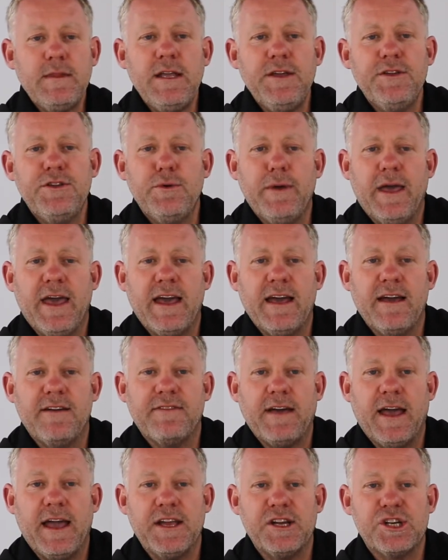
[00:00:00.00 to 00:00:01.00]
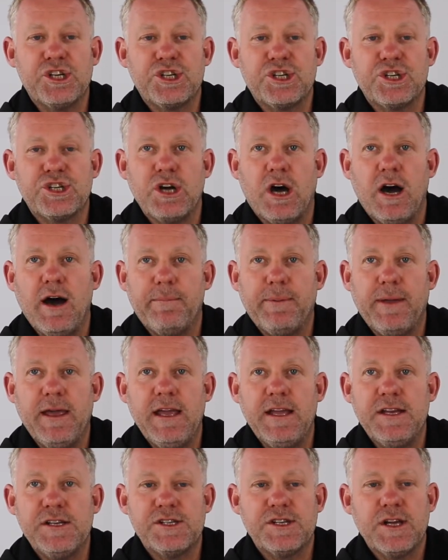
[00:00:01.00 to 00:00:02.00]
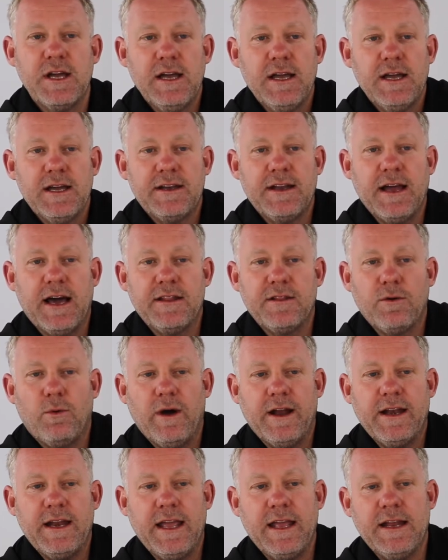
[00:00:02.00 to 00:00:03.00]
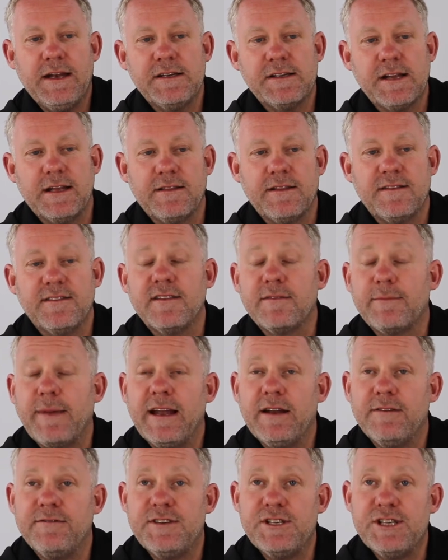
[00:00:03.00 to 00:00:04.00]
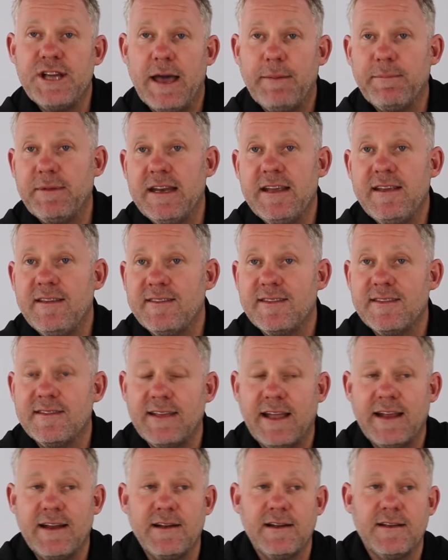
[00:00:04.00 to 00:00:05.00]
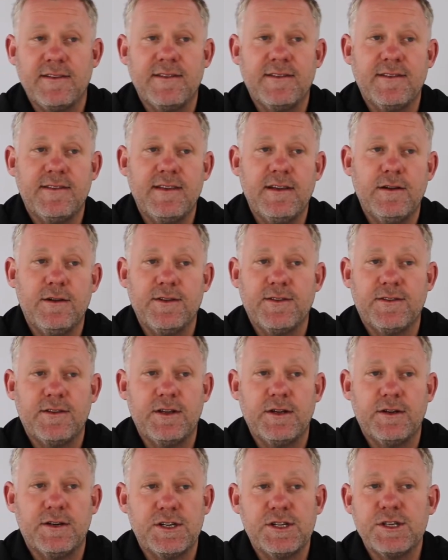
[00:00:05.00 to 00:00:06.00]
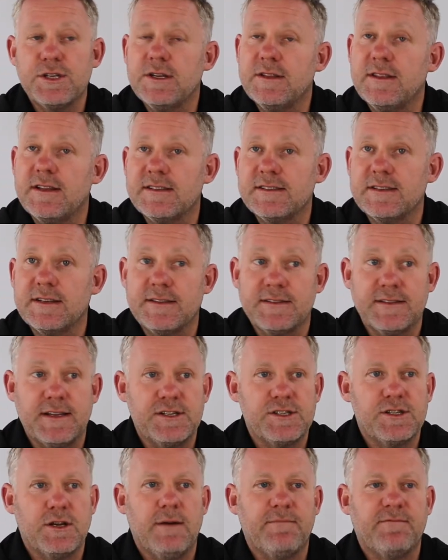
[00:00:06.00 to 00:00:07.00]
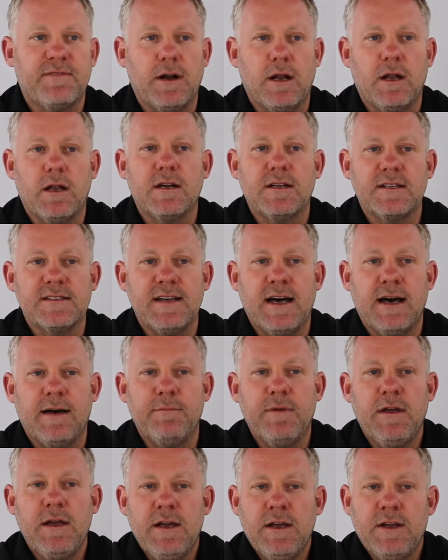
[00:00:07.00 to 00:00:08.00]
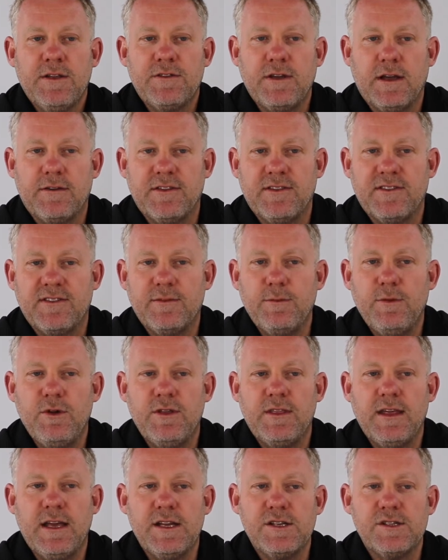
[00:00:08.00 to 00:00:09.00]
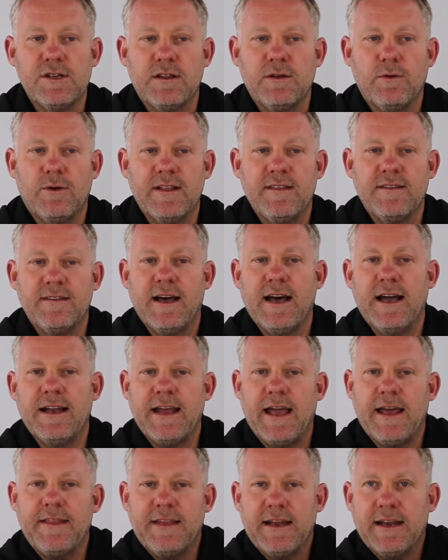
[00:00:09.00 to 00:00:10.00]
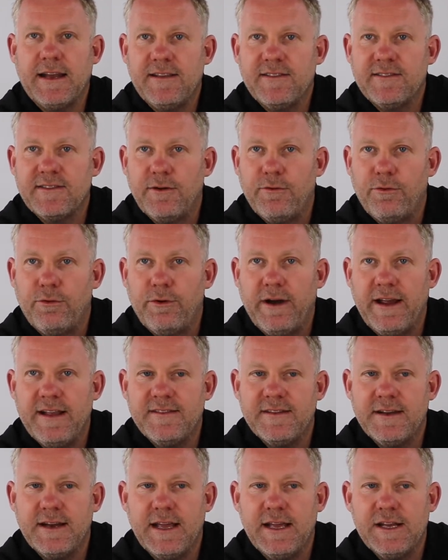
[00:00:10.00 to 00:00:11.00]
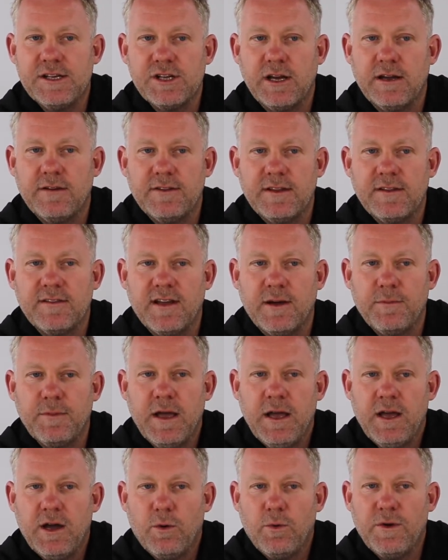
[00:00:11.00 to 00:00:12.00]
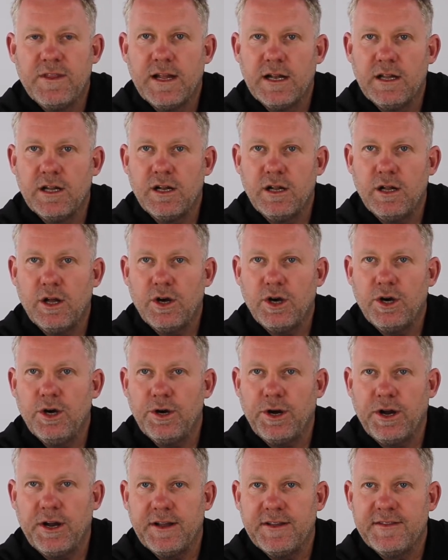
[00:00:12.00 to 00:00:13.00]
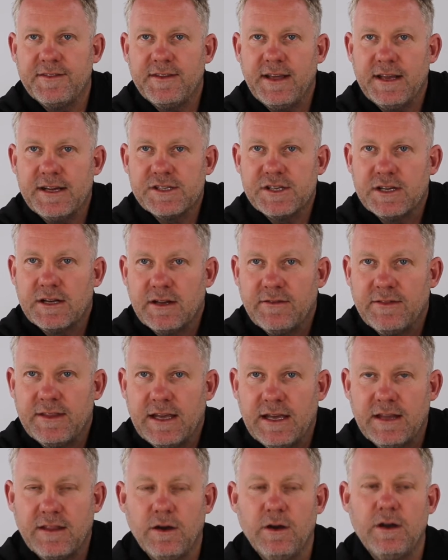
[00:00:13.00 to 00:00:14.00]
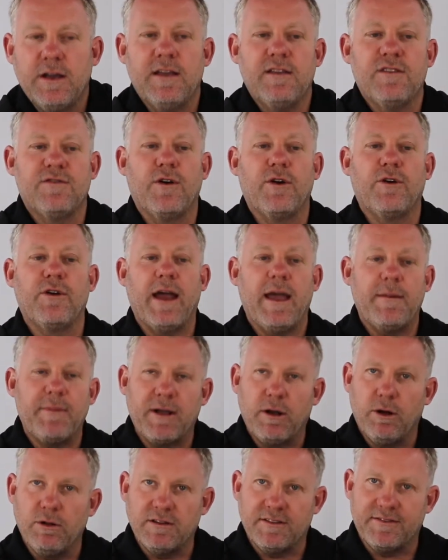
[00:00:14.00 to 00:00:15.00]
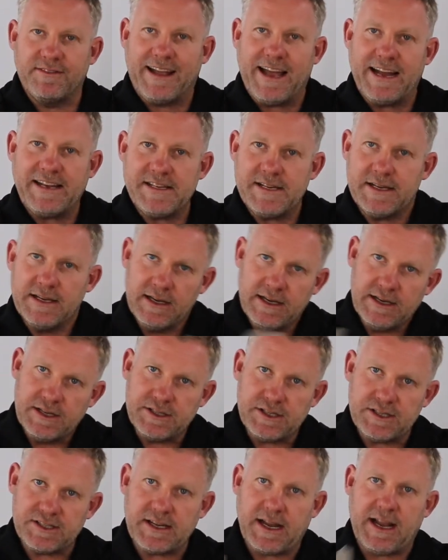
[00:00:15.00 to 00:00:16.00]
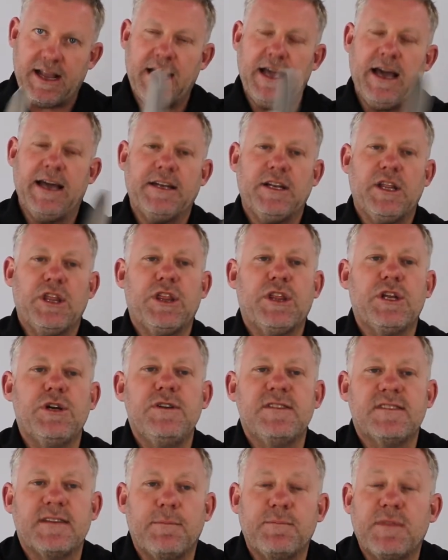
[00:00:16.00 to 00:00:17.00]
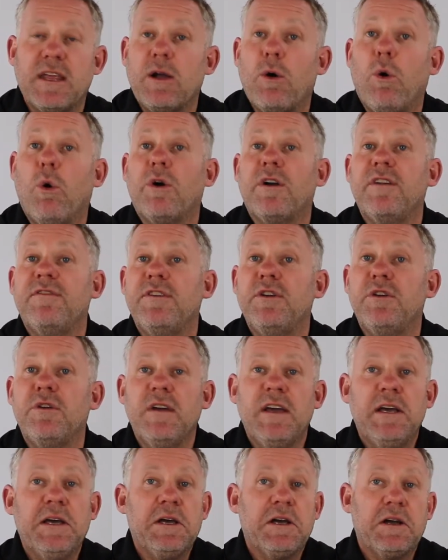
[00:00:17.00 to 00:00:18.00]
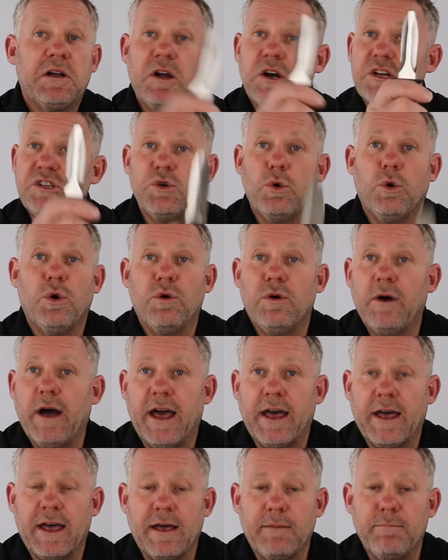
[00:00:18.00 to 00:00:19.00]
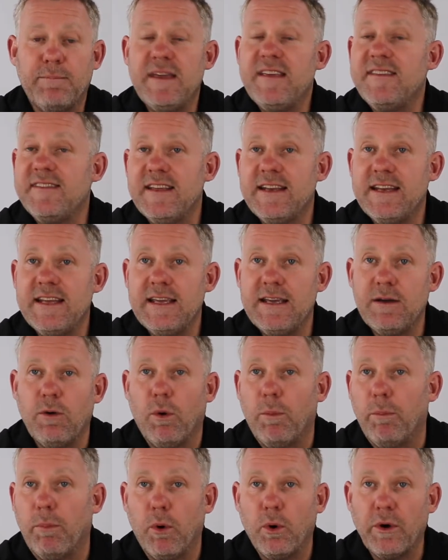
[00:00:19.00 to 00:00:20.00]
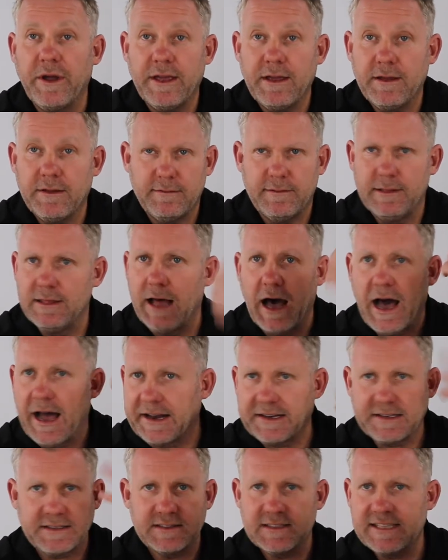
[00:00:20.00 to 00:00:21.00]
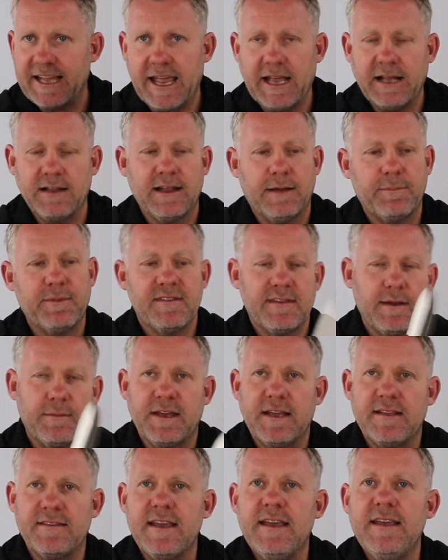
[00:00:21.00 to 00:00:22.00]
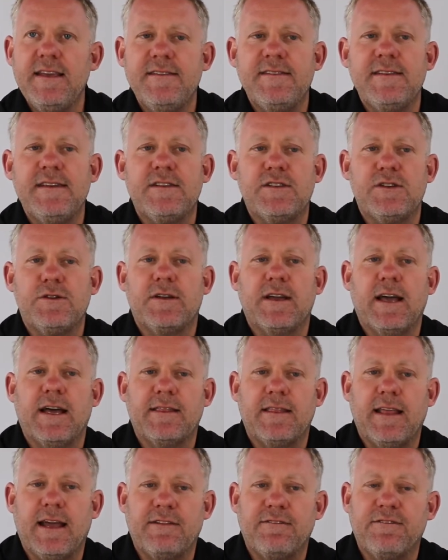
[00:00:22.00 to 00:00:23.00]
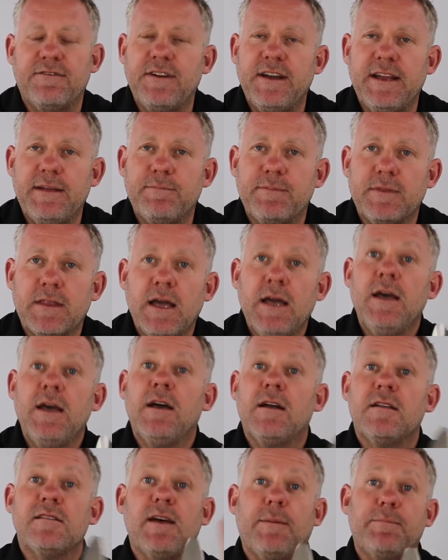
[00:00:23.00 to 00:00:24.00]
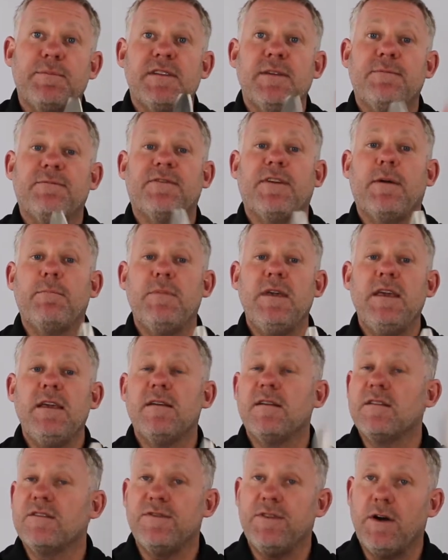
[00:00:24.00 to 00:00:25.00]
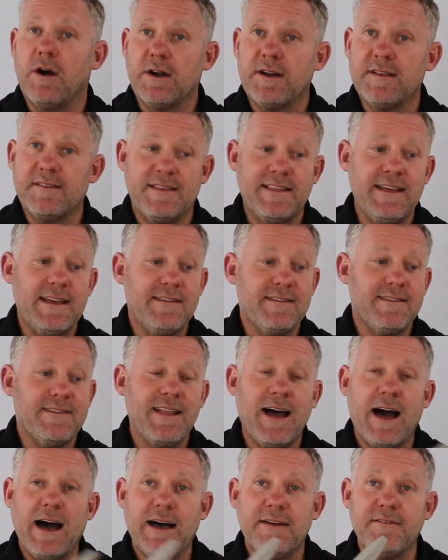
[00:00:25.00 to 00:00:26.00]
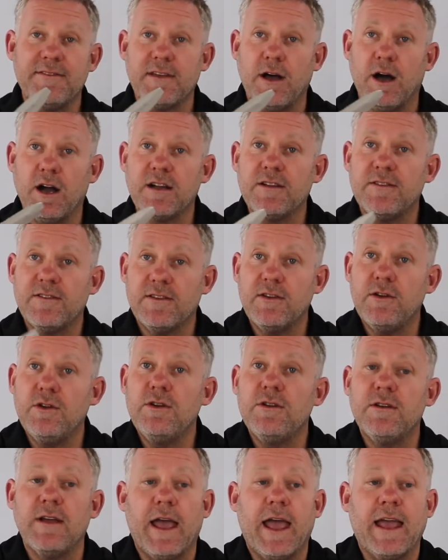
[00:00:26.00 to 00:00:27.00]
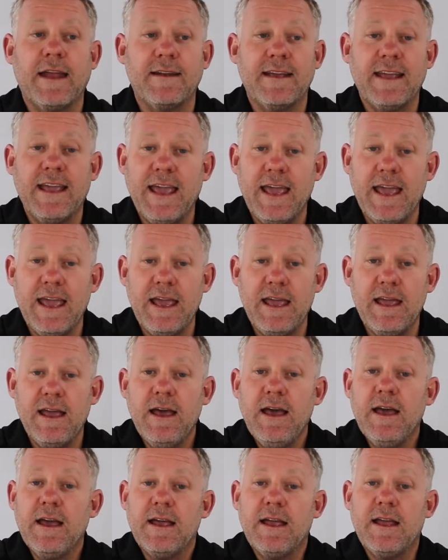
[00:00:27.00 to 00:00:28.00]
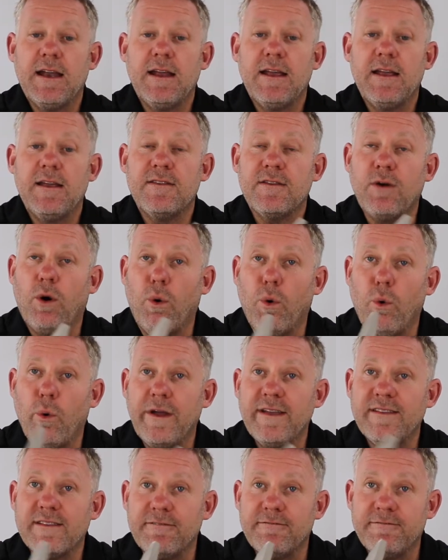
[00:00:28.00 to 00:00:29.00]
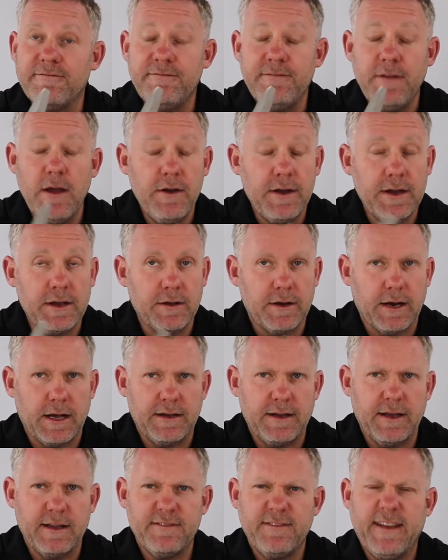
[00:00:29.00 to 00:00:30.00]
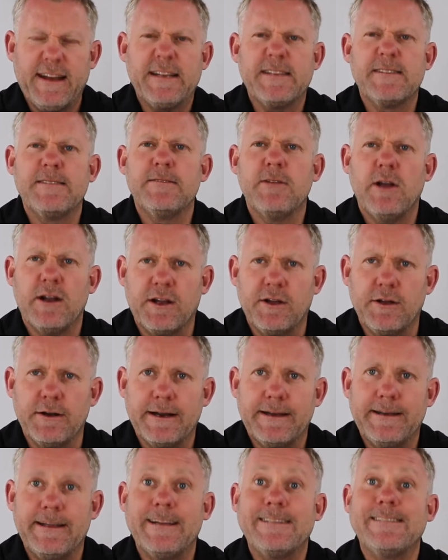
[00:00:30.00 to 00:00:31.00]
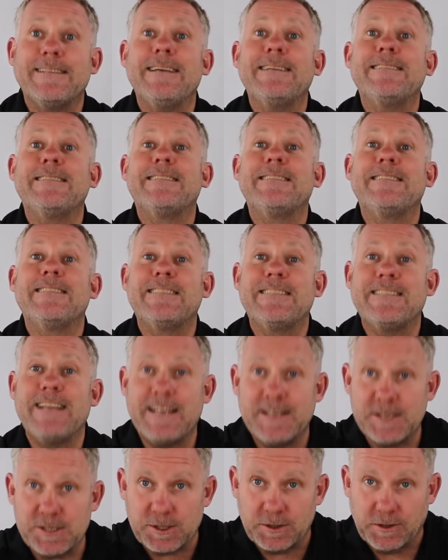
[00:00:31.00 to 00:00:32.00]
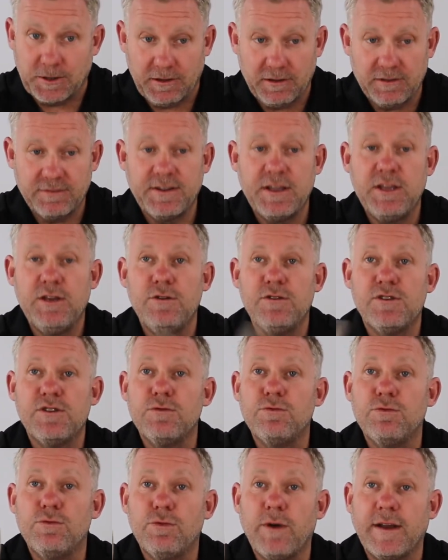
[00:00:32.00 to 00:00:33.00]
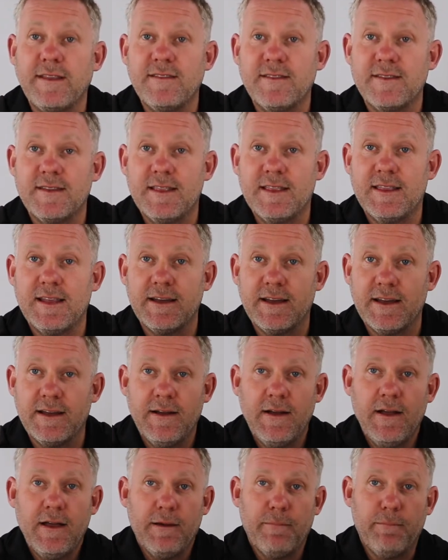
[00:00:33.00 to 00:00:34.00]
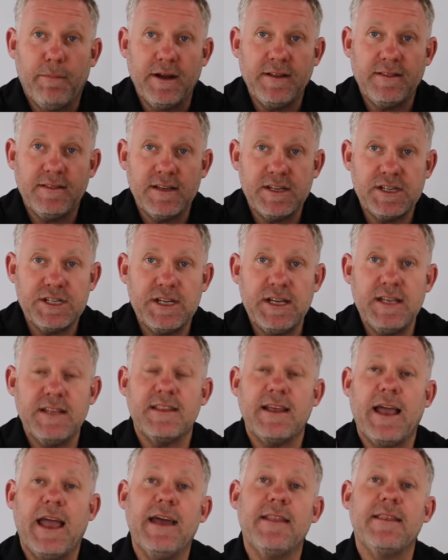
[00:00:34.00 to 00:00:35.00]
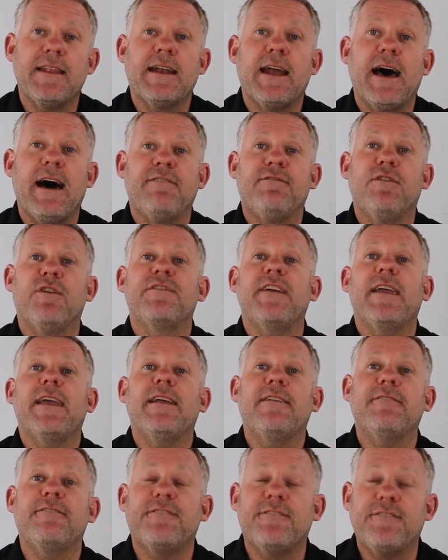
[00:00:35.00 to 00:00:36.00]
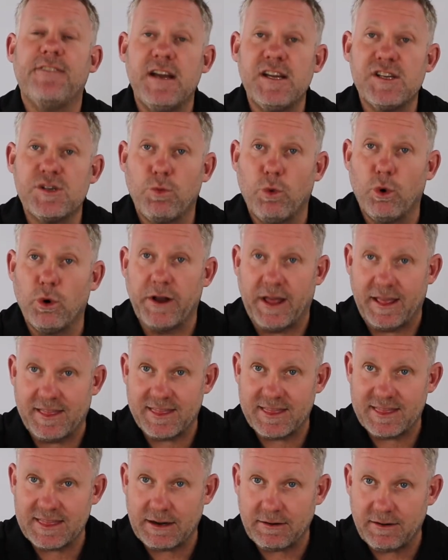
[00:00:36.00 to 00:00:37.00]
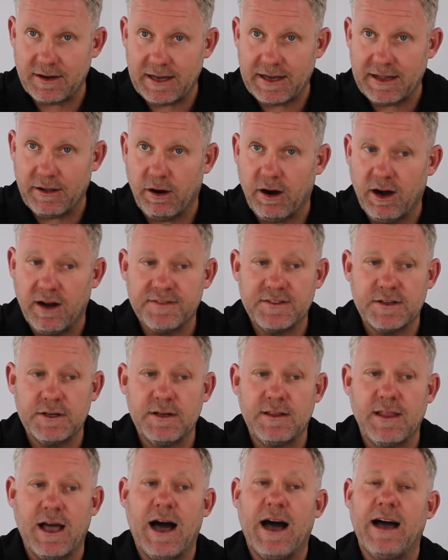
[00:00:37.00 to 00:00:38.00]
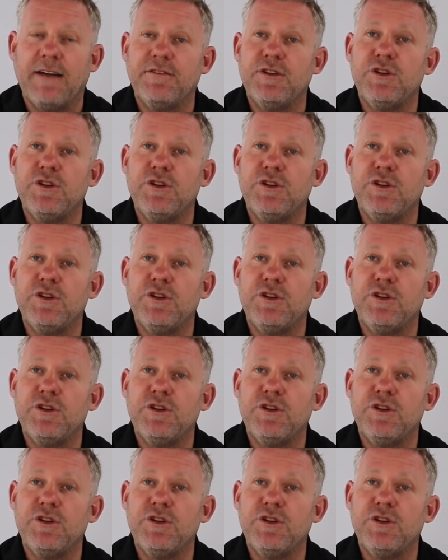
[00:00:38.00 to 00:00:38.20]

You have a sharp edge down the one end, and this is made of Japanese stainless steel, so you're assured that it's going to stay sharp for a long time. So you have a smooth edge on the one side and then a serrated edge over the top with a little hook section over there. The hook is for grabbing hold of gut, just to cut through something, or if you got your BCD or buoy line tangled up in something, it's easy to cut that free. Top tip from me as far as these knives are concerned and care, it is always a very good idea, in fact it's not a good idea, it's essential for you to rinse both the sheath and the knife off in fresh water thoroughly after a dive.